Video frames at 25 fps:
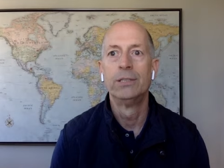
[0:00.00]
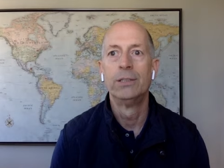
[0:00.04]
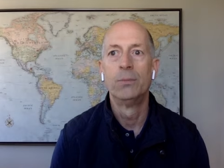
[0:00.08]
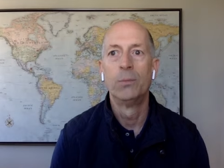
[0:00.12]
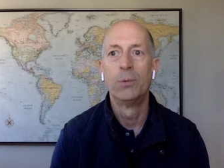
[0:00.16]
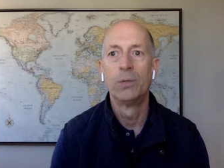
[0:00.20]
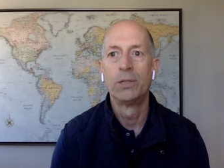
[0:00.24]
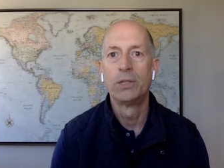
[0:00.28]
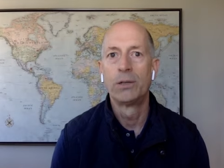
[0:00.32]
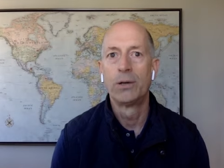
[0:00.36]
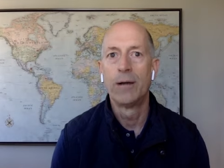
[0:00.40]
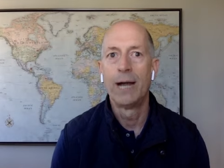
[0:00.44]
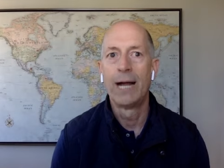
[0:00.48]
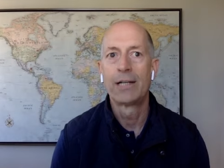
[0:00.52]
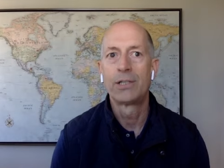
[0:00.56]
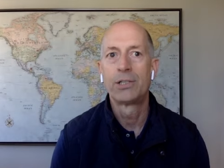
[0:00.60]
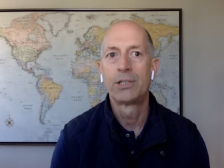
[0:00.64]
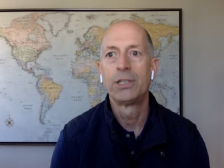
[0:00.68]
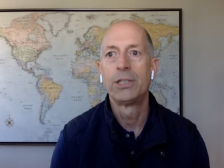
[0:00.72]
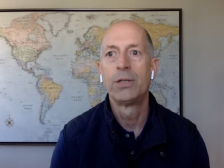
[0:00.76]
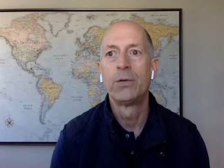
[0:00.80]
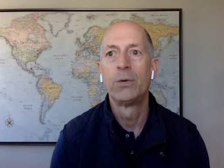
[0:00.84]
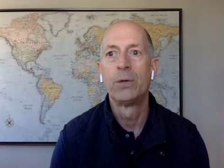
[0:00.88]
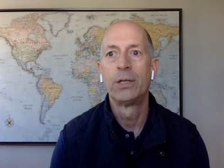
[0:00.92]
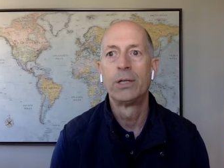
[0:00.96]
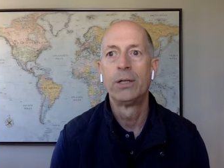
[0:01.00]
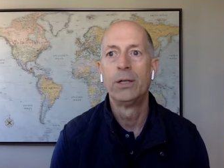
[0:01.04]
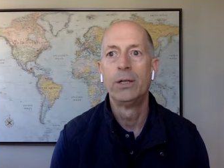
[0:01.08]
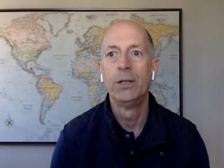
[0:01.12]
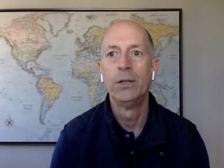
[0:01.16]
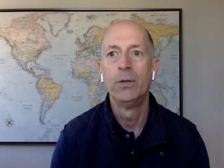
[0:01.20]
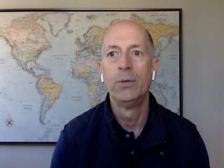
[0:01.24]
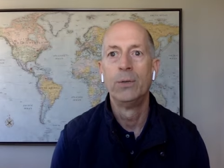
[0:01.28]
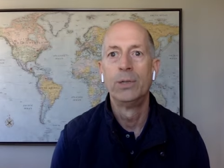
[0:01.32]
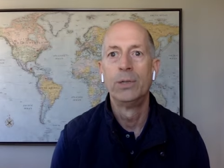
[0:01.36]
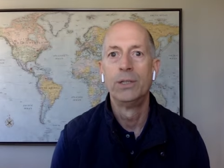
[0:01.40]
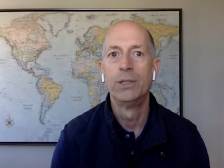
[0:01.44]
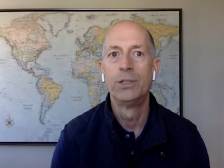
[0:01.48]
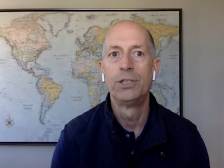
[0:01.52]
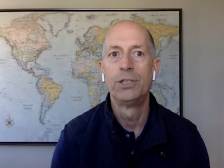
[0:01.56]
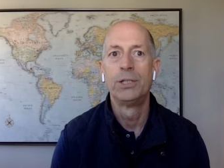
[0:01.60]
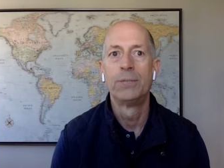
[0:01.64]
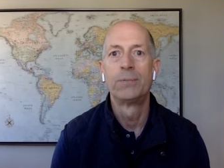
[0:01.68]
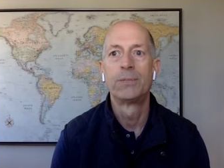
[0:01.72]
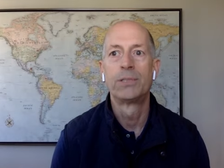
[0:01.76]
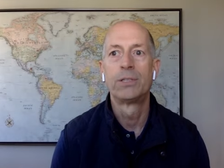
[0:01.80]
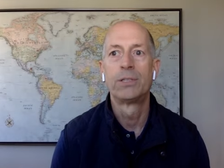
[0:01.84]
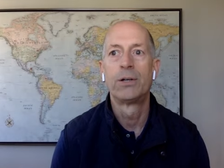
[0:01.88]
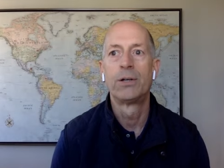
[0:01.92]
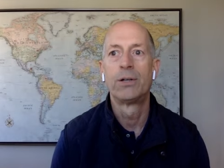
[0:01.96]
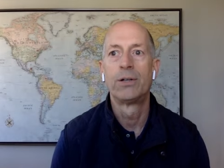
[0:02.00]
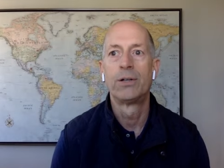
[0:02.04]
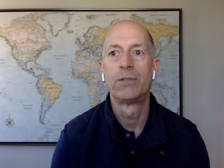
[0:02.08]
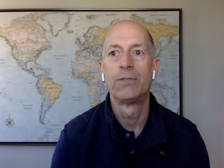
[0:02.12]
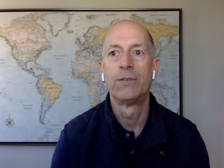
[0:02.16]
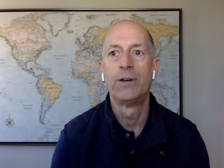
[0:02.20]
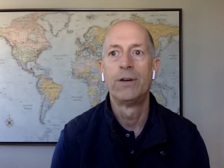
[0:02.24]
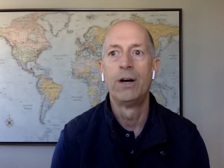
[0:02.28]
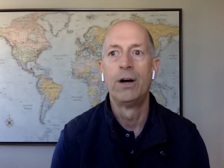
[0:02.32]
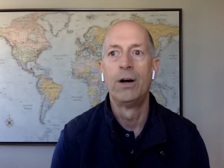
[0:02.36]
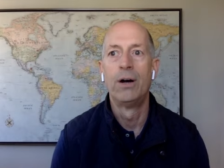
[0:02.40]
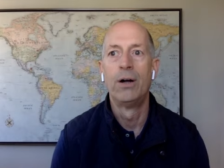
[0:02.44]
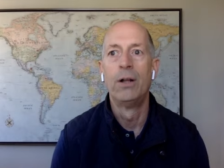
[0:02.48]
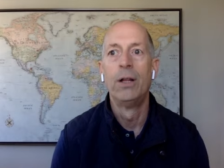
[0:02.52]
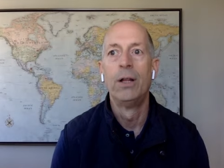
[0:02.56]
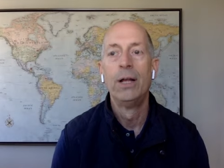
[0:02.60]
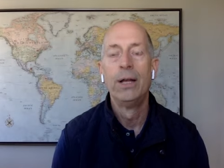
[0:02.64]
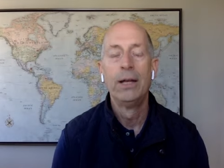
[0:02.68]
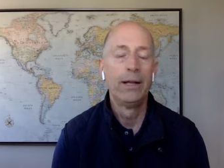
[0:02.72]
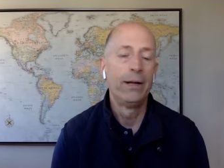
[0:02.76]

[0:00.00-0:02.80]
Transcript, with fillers: and what they're actually going to do when the chips start to fall.